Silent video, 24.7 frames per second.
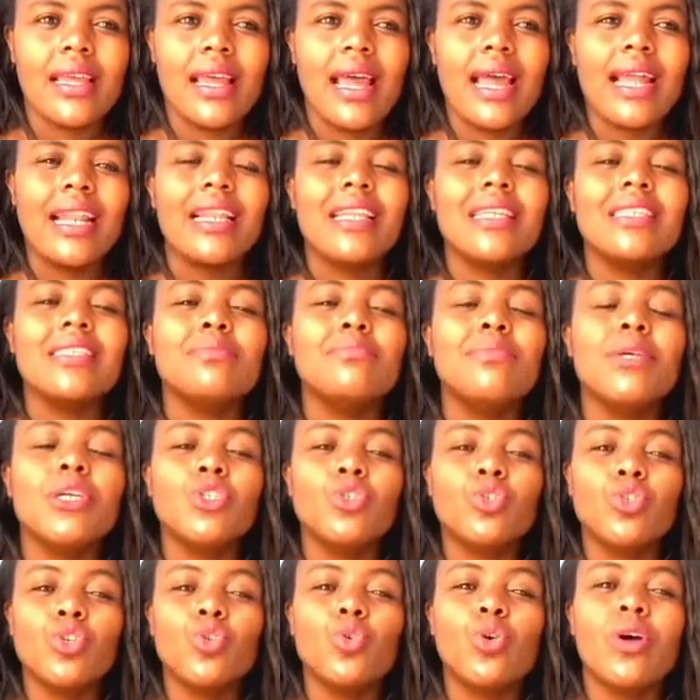At least make
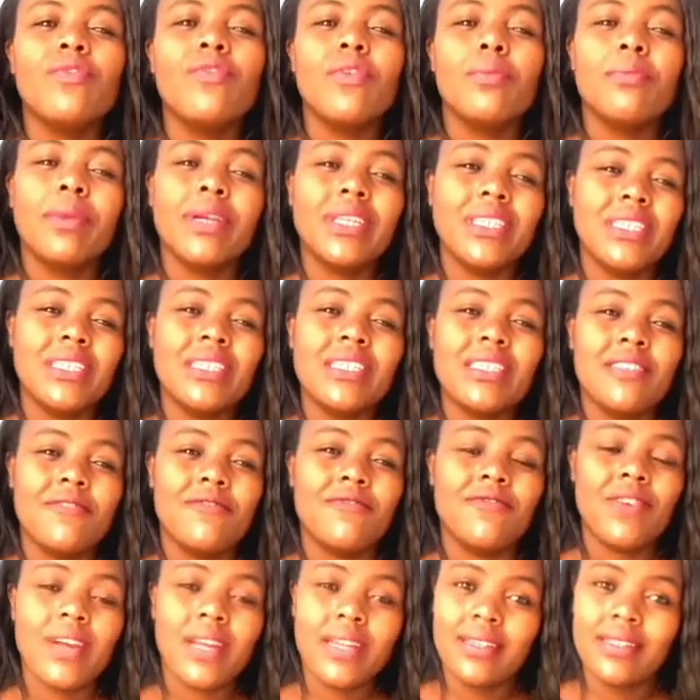sure you have emergency
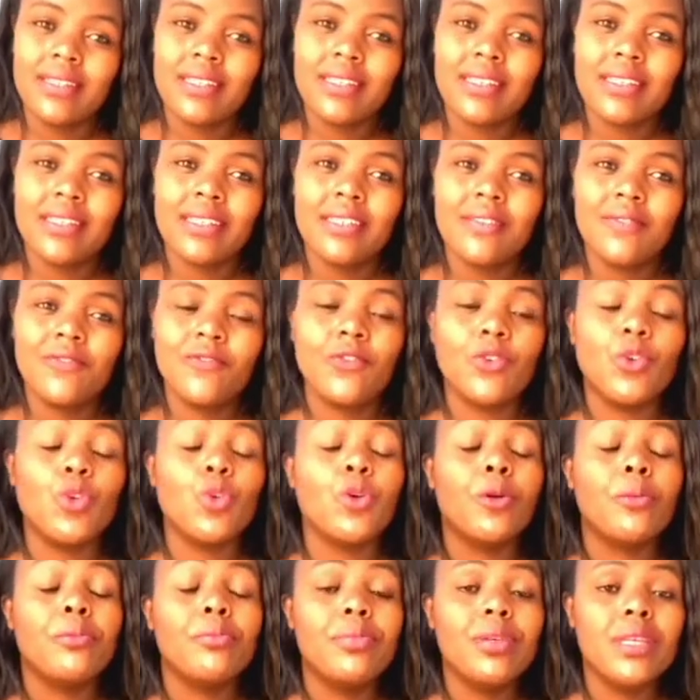fund for
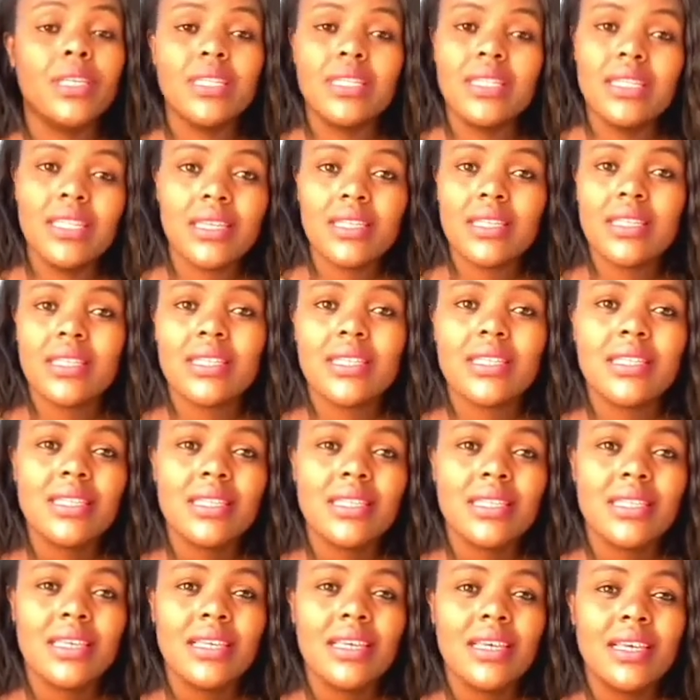your business.
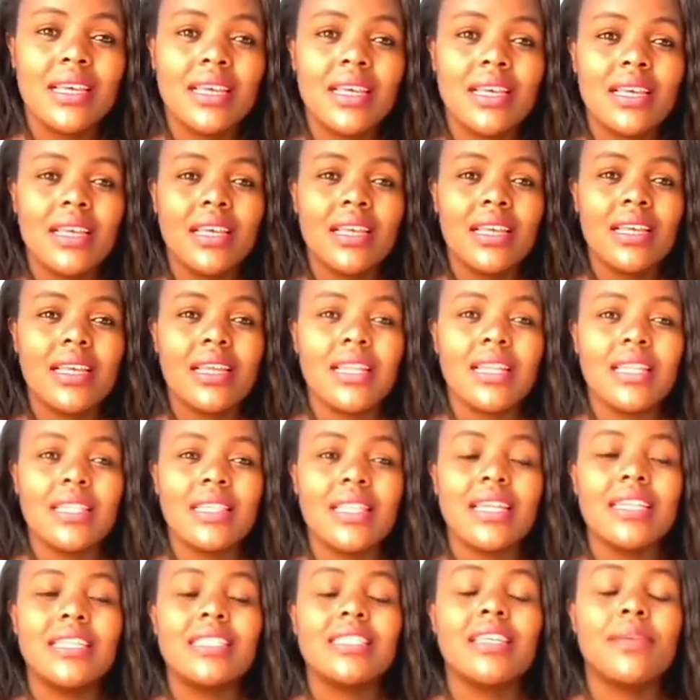
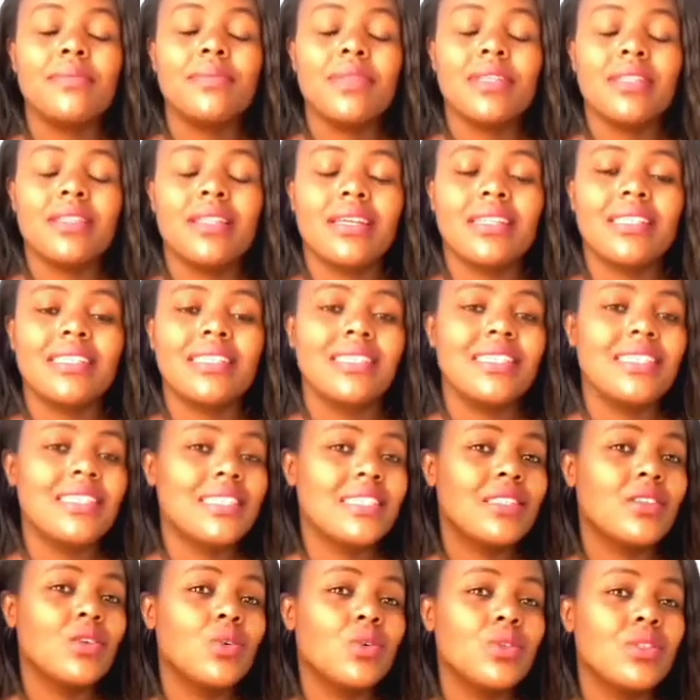That is something that
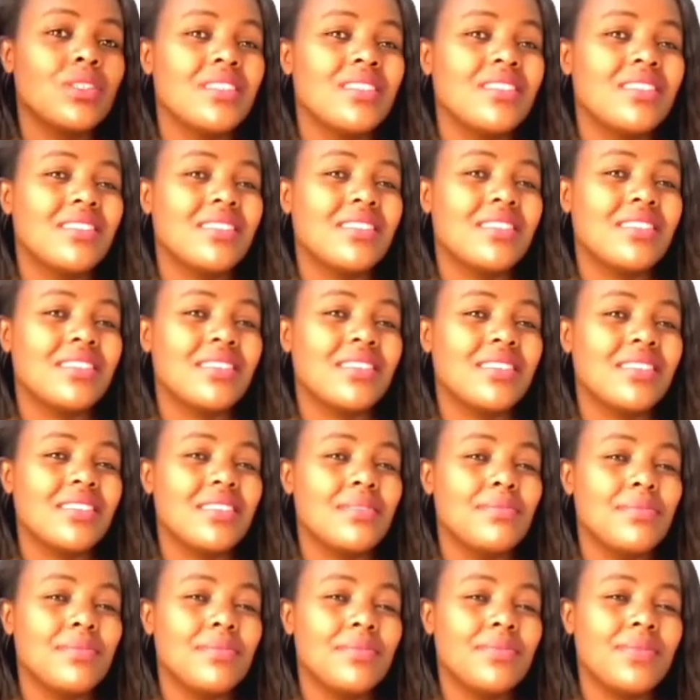
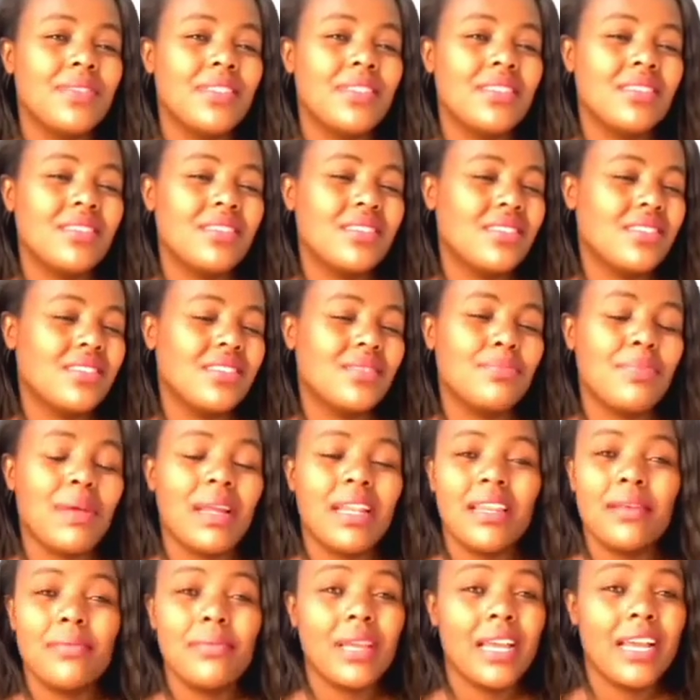this
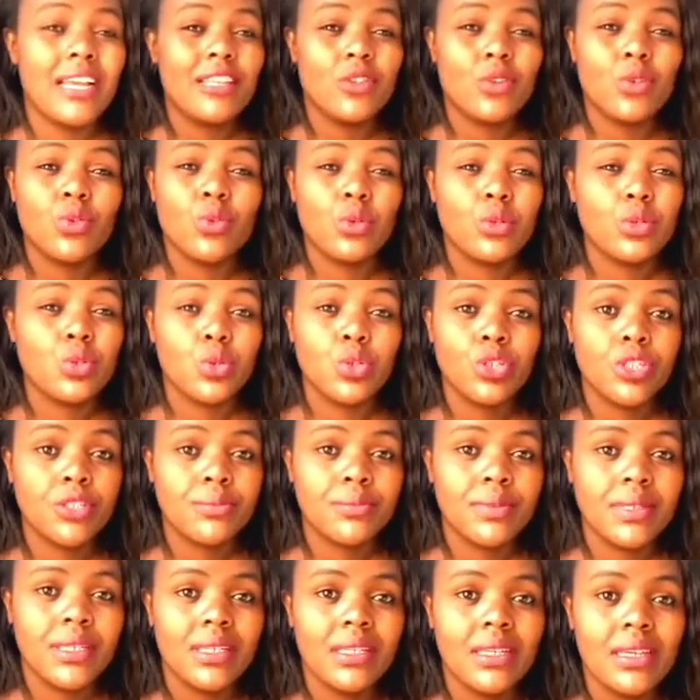pandemic has also taught
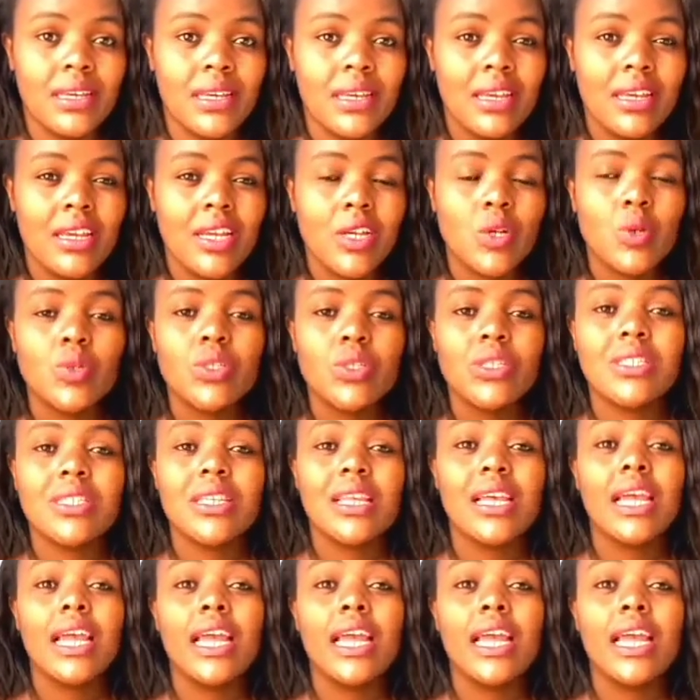me. Because,